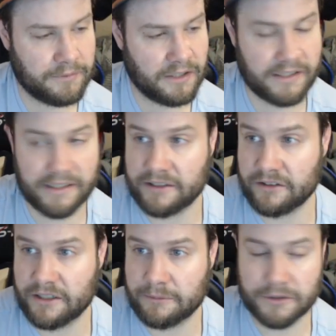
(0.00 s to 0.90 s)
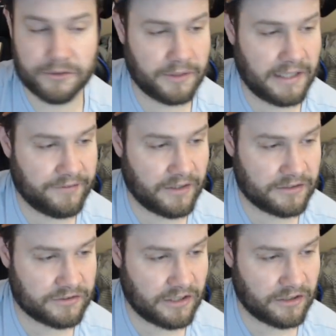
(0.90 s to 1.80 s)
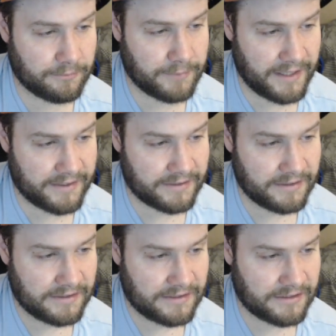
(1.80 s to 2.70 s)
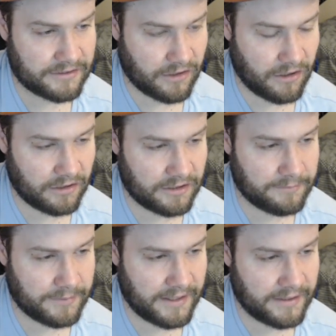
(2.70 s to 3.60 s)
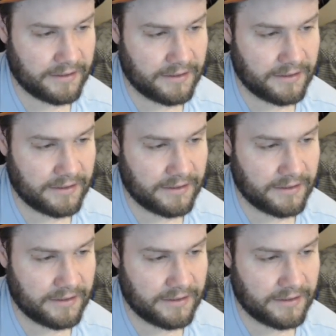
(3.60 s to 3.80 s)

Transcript: Plugging in our numbers, we have our $100 bet. That's our all-in bet.